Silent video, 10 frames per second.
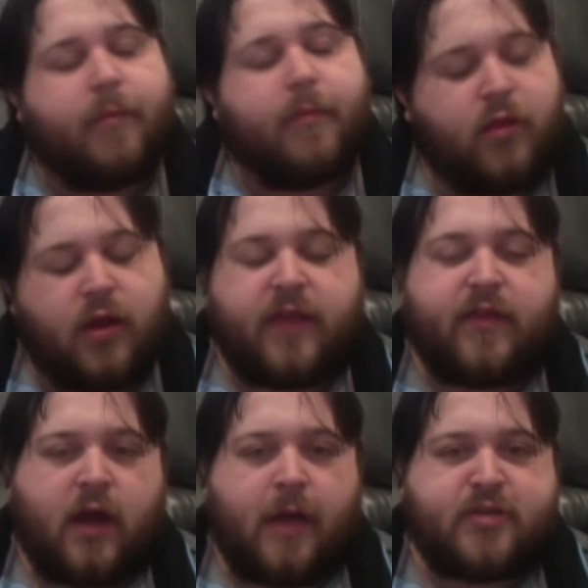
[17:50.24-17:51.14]
Look at
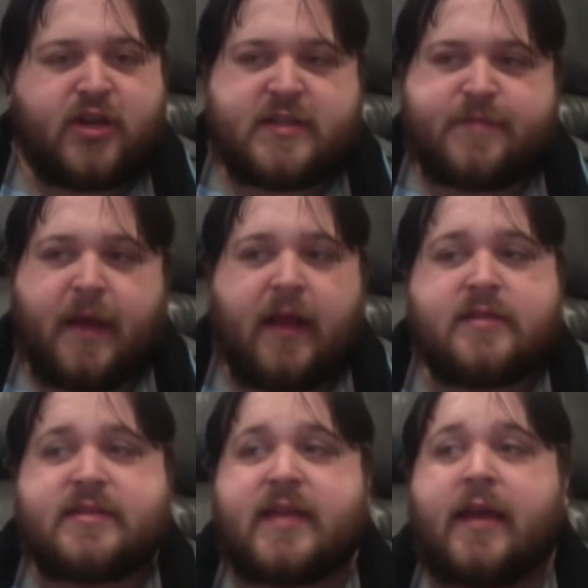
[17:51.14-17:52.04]
the options,
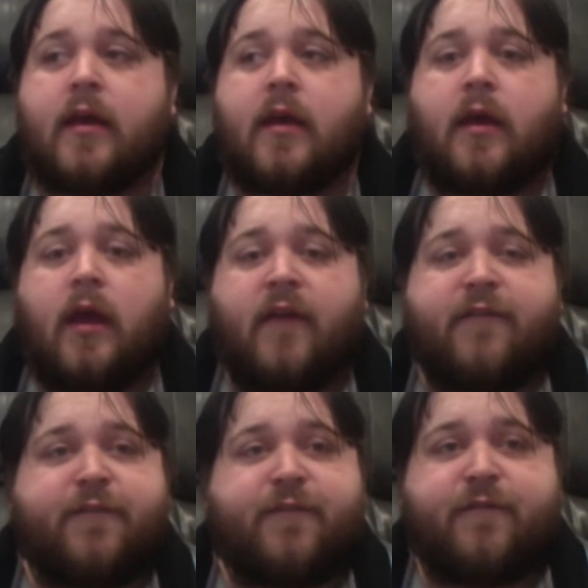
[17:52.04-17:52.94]
balance it.
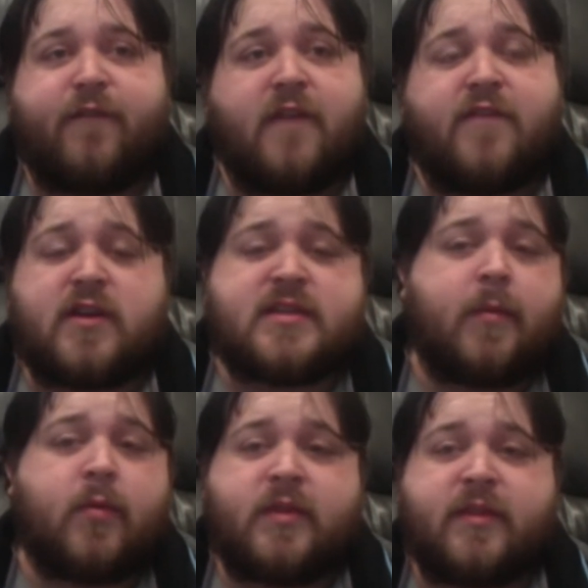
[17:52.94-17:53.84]
If you're
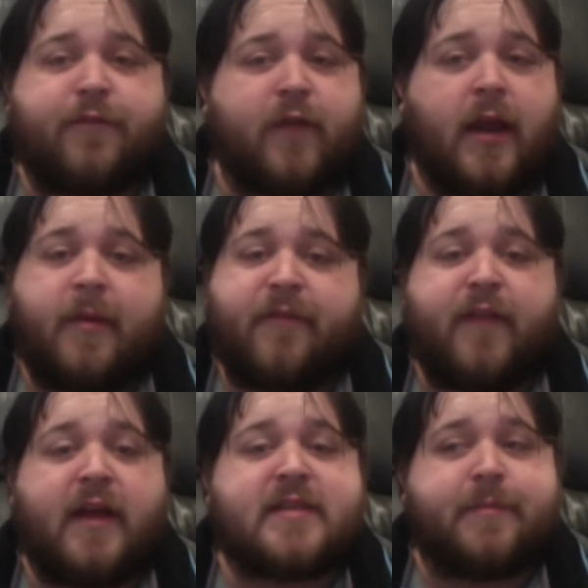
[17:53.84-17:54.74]
someone with the freedom and
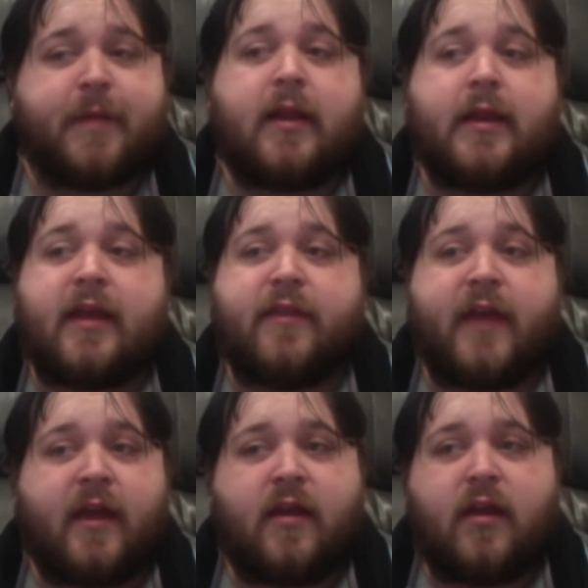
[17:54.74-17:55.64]
flexibility that,
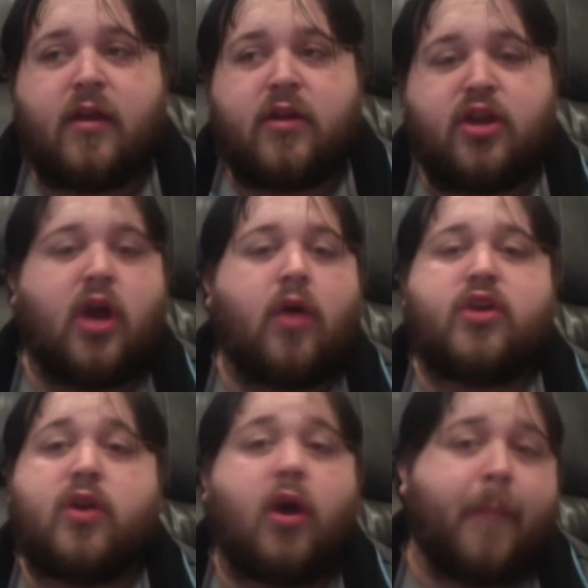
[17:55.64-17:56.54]
you know, you
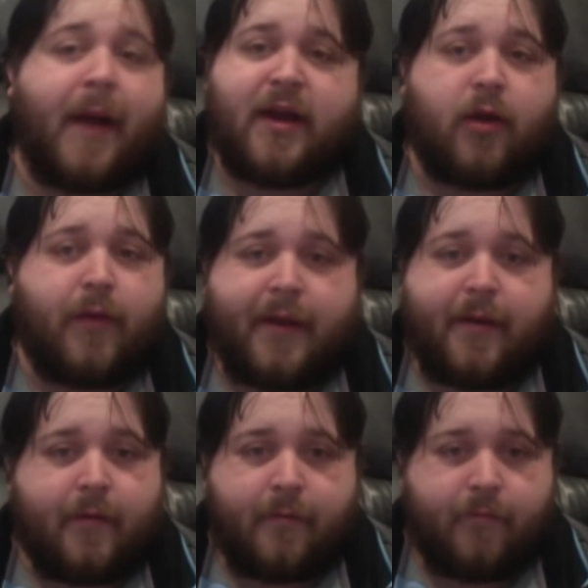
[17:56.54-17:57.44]
don't mind
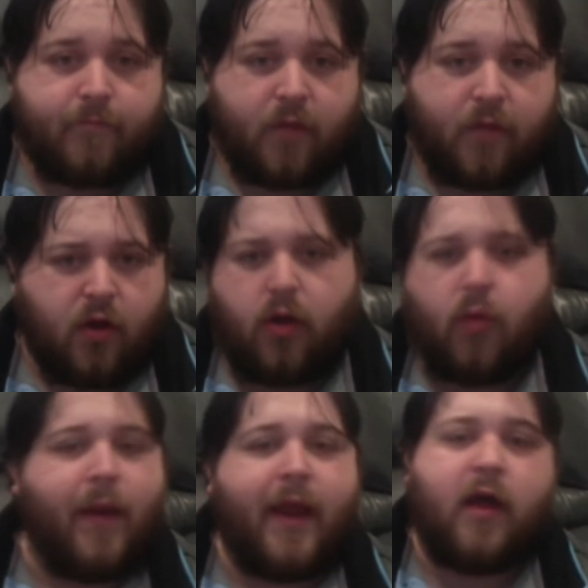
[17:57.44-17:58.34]
going
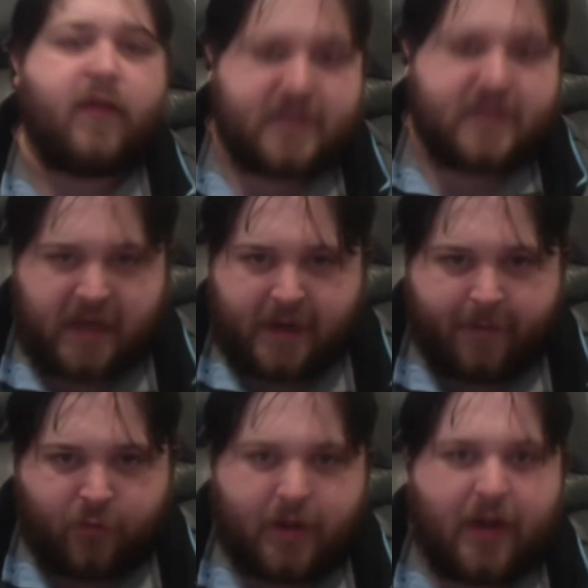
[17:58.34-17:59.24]
away all the
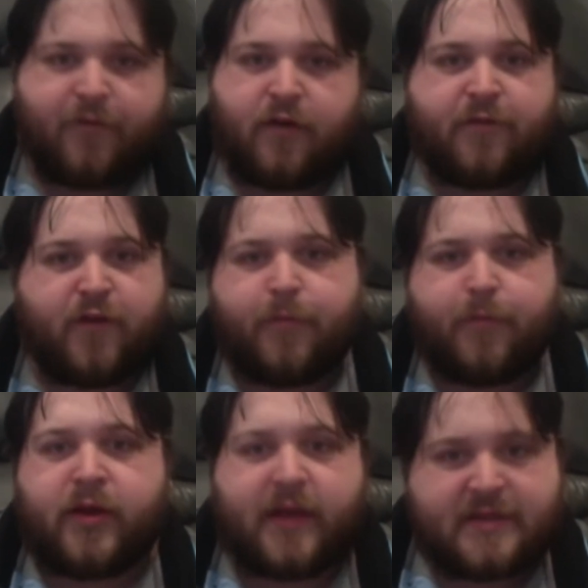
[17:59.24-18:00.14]
time or whatever, if your
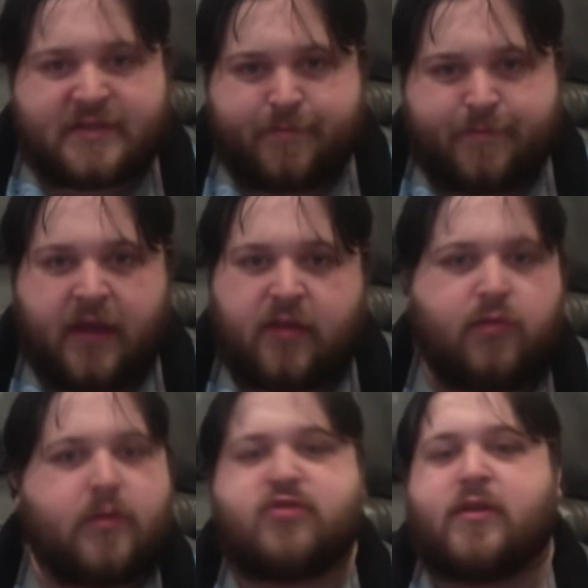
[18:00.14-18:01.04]
book gets big
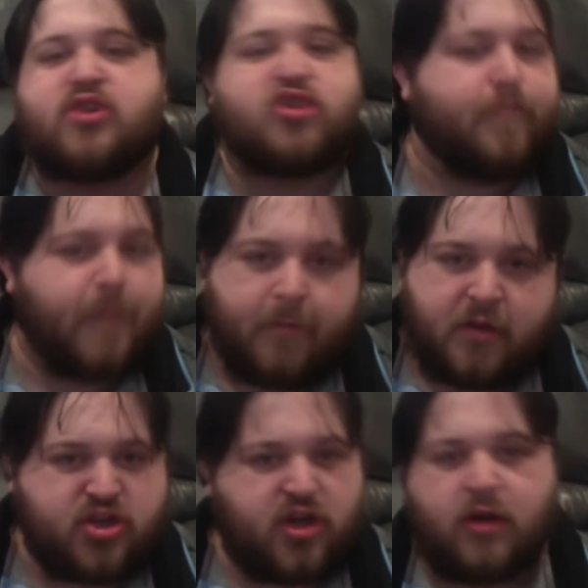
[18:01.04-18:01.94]
through a traditional
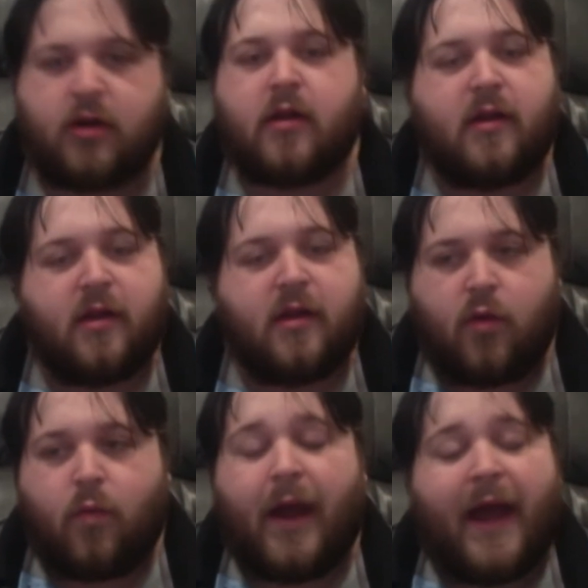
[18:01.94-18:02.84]
publisher,
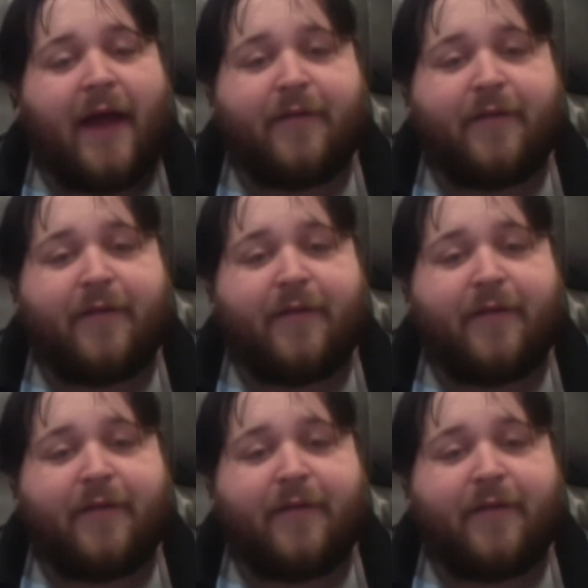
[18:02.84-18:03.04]
what have